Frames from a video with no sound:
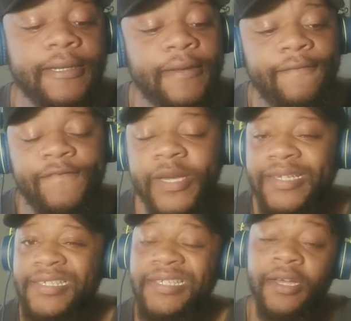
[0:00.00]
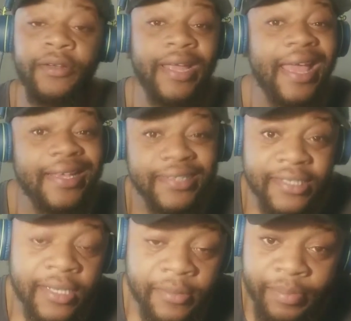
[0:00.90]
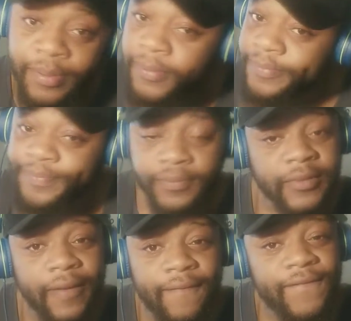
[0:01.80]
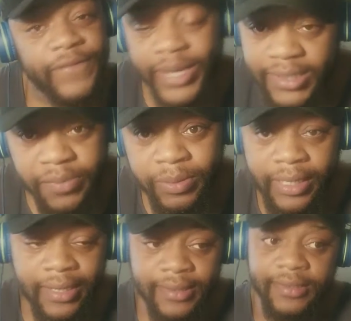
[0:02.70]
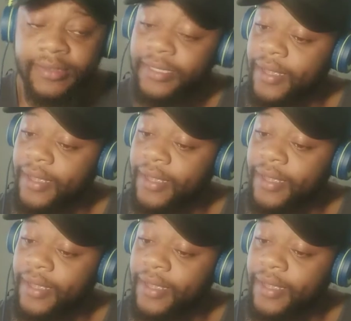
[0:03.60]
Face down, ass up, face plant.